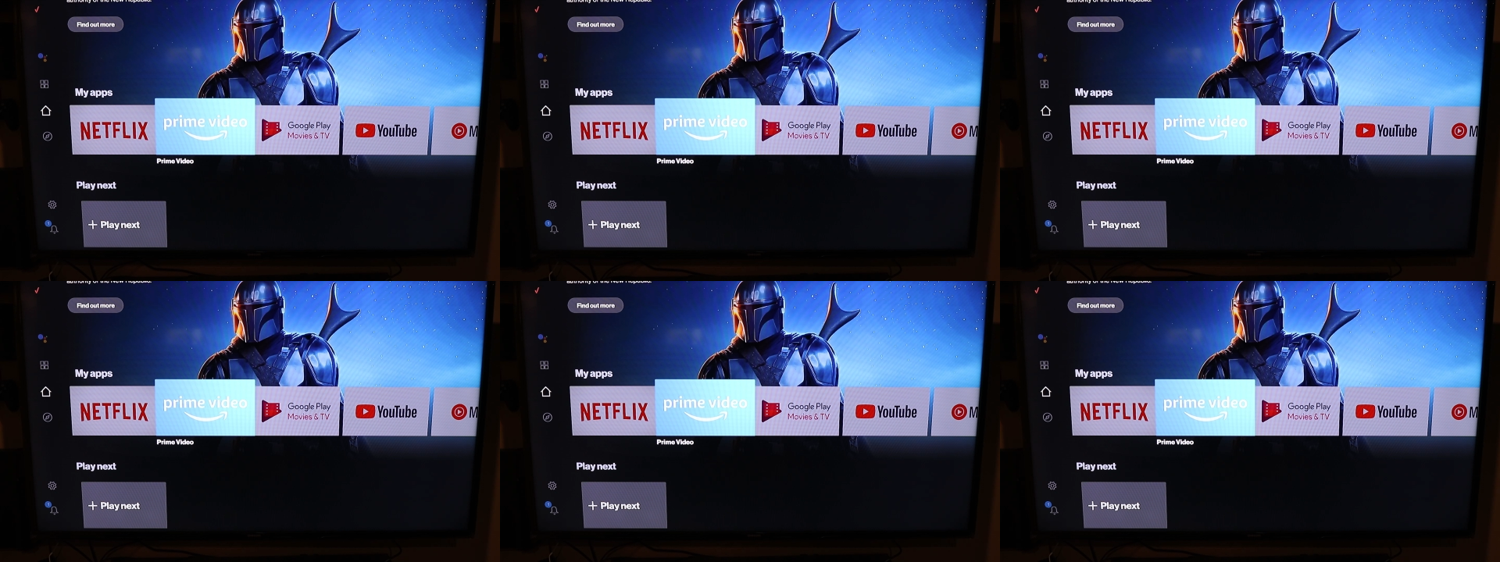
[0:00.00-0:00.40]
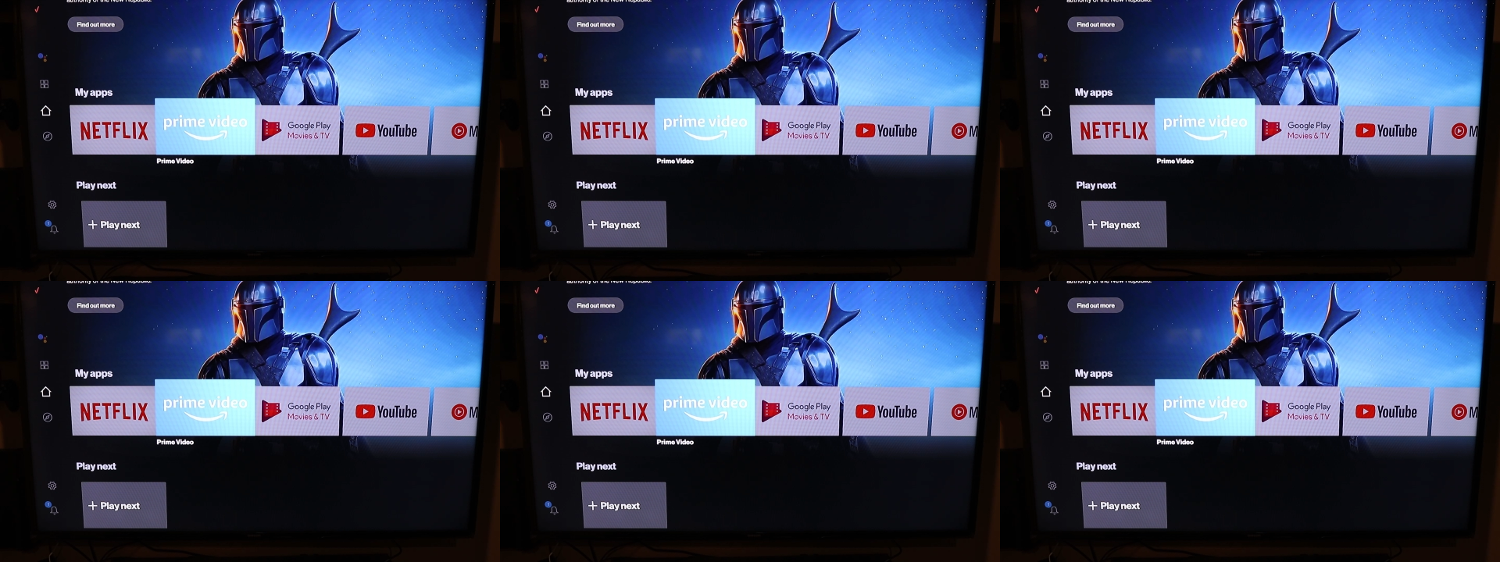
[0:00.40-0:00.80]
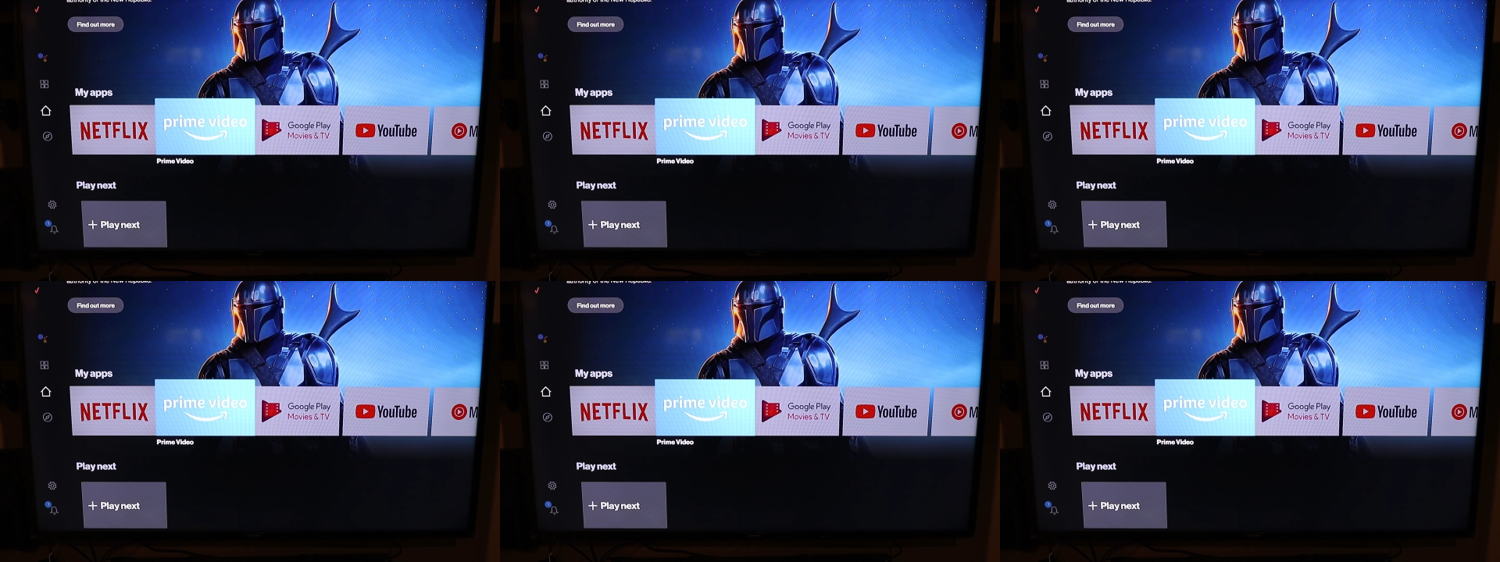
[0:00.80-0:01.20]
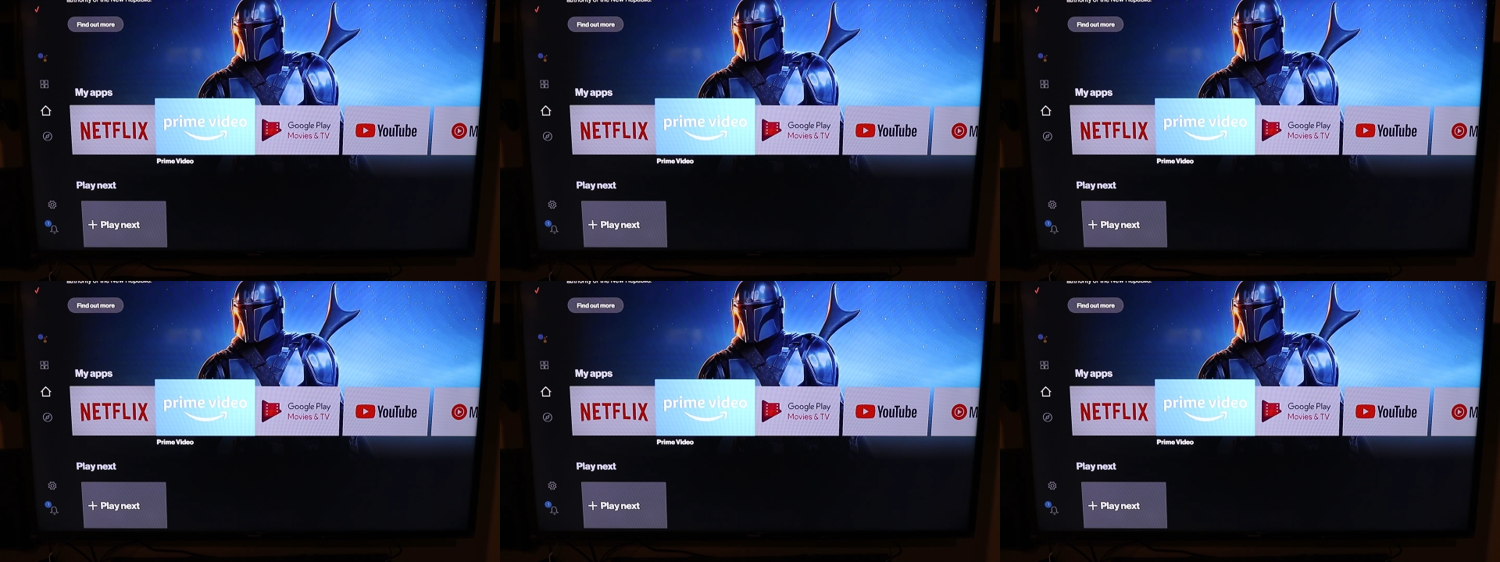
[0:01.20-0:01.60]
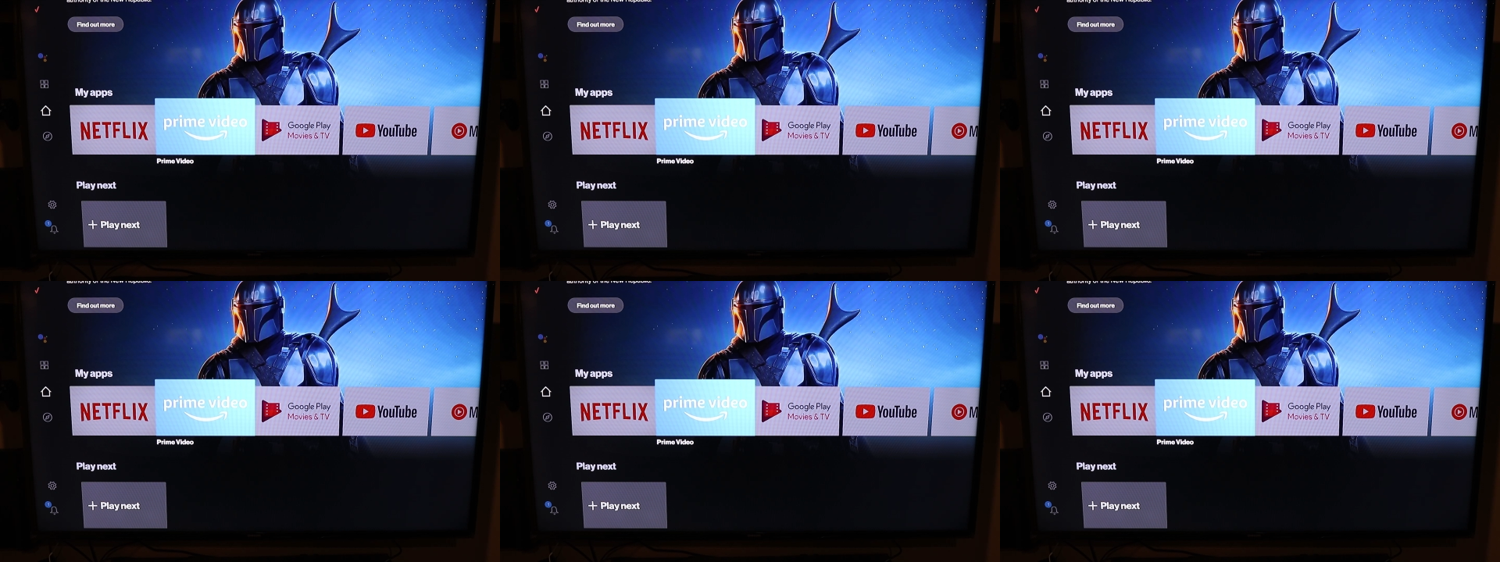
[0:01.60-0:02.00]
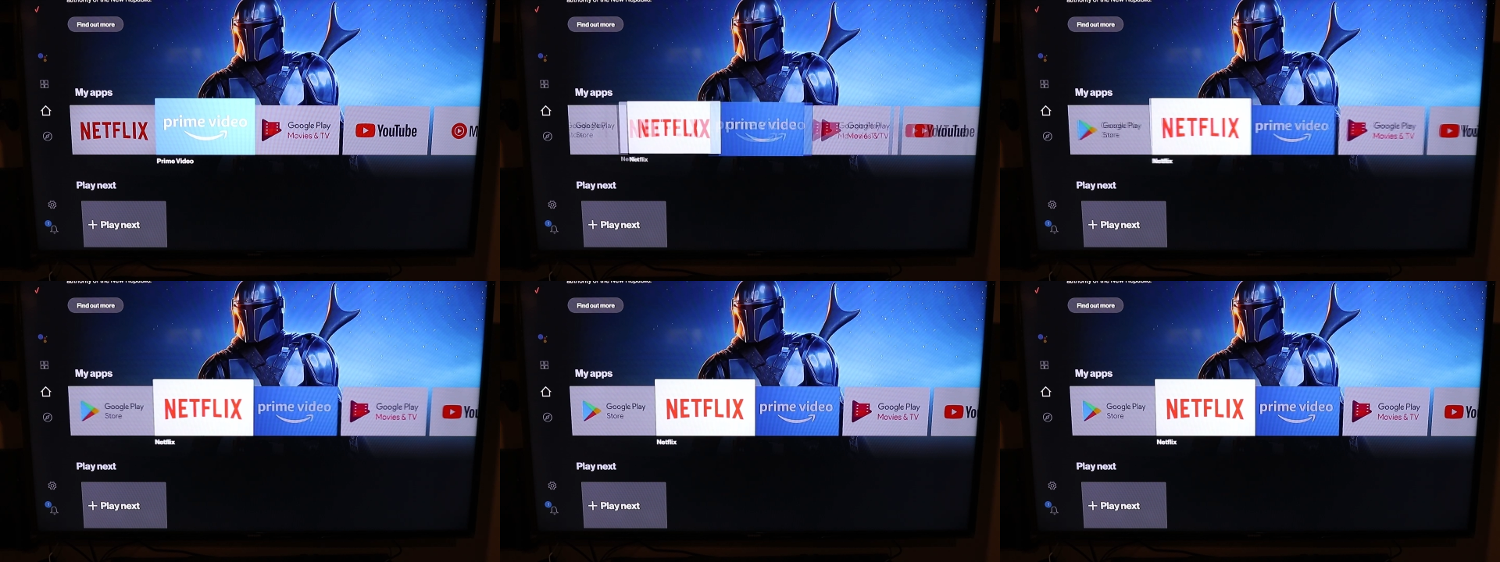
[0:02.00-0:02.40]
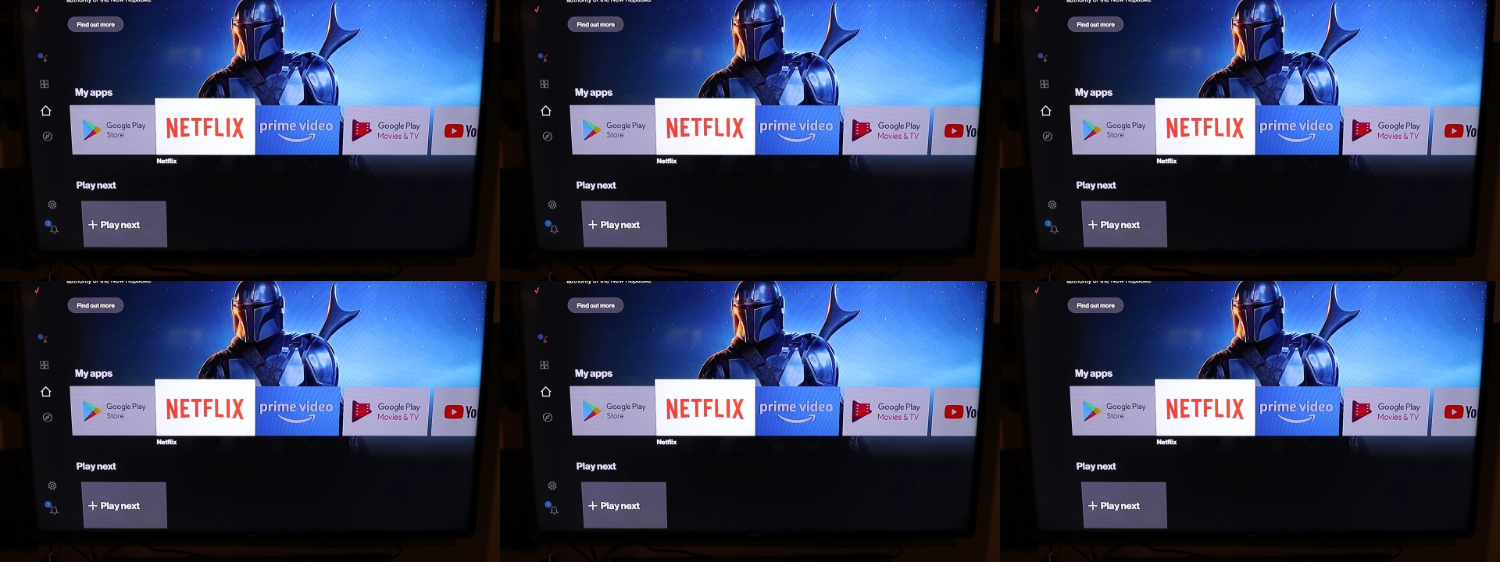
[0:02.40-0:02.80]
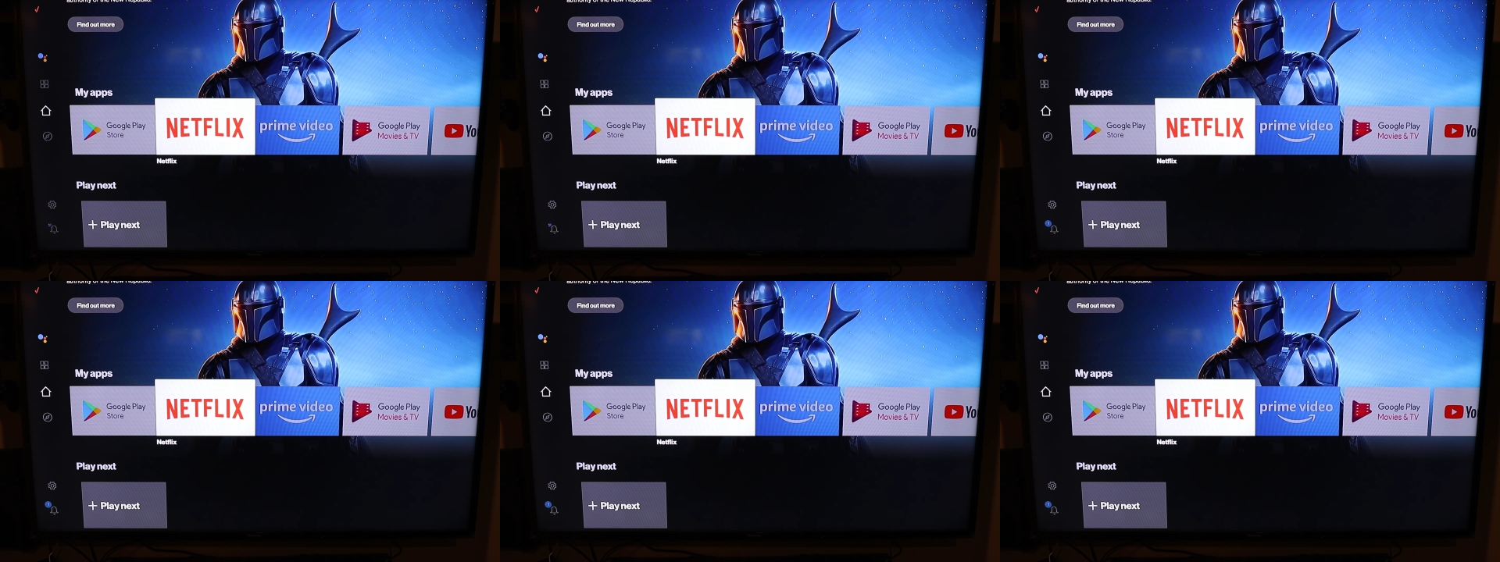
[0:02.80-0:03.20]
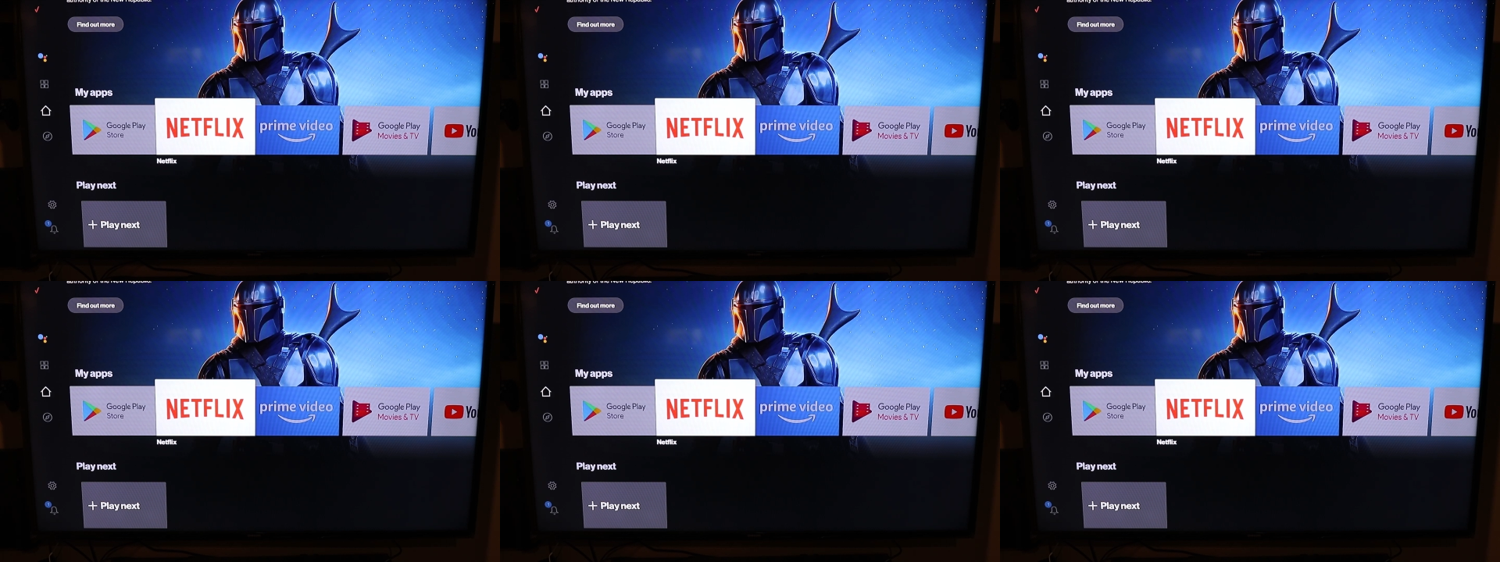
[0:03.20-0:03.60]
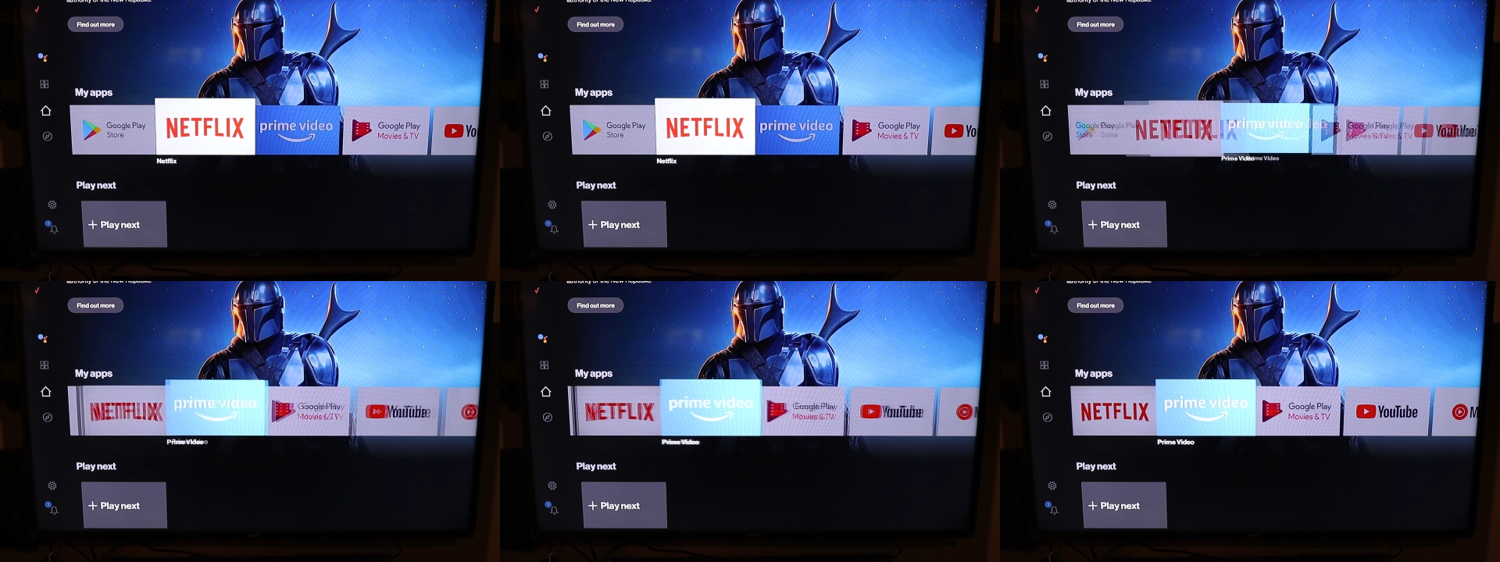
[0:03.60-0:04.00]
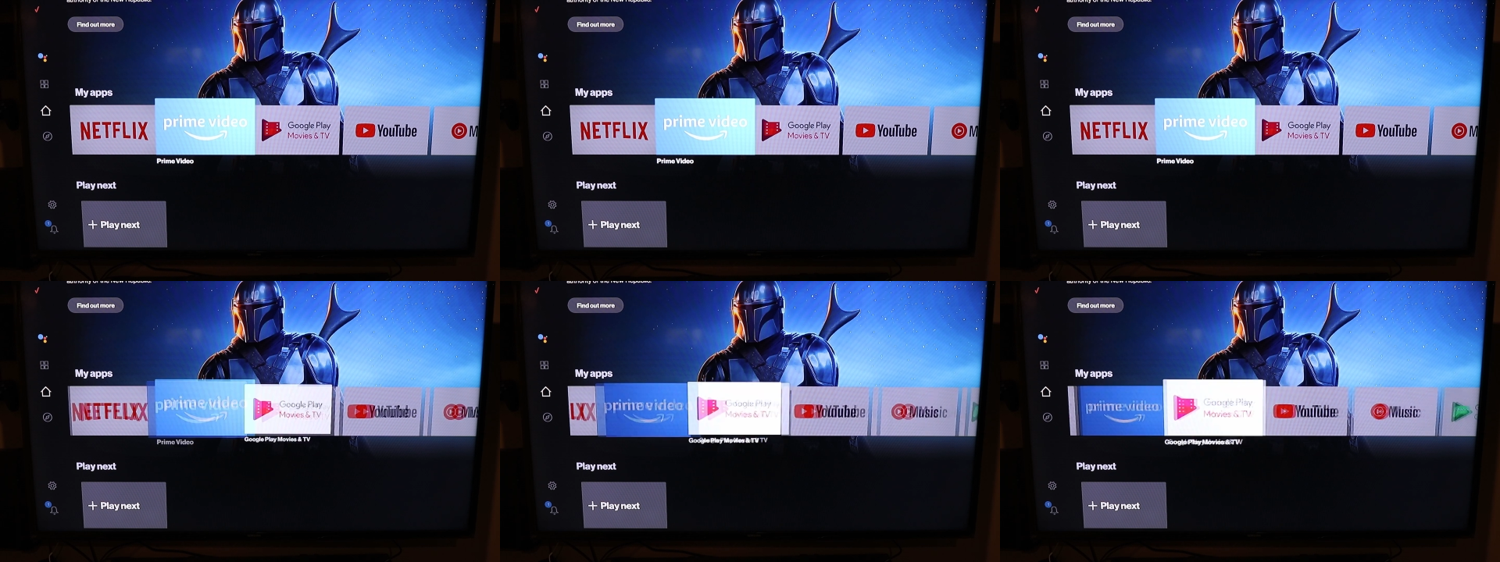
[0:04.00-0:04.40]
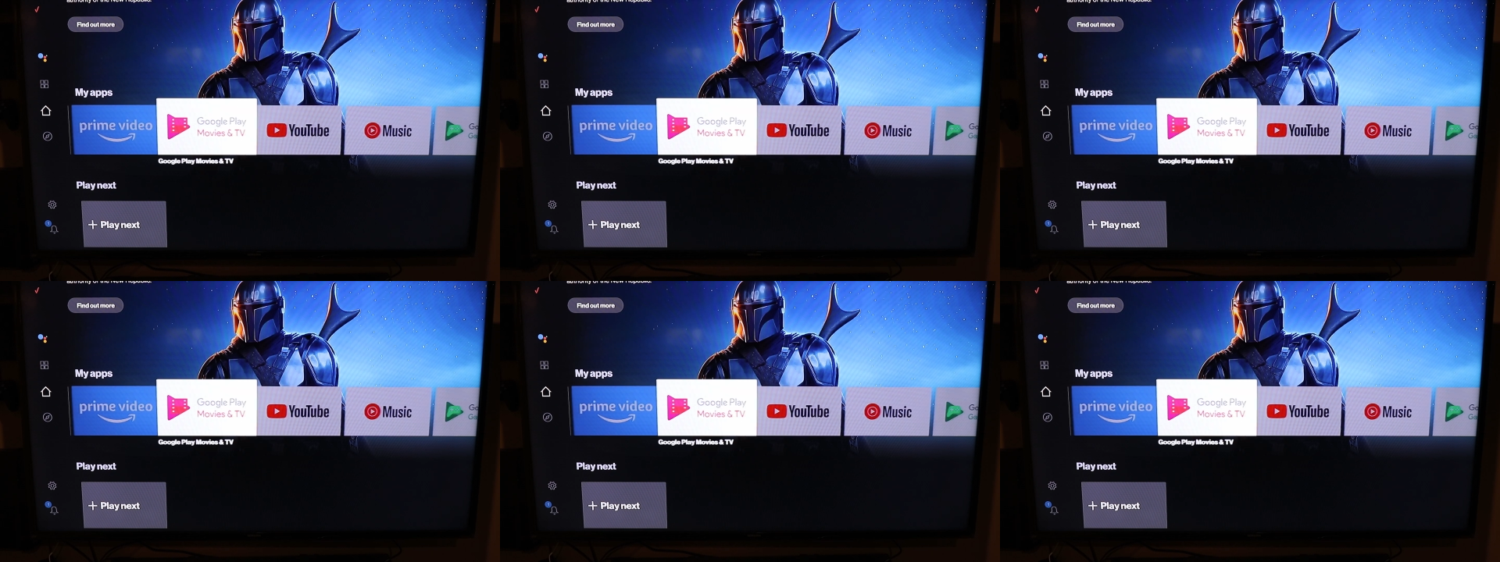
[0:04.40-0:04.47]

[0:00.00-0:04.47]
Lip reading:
(no speaker visible)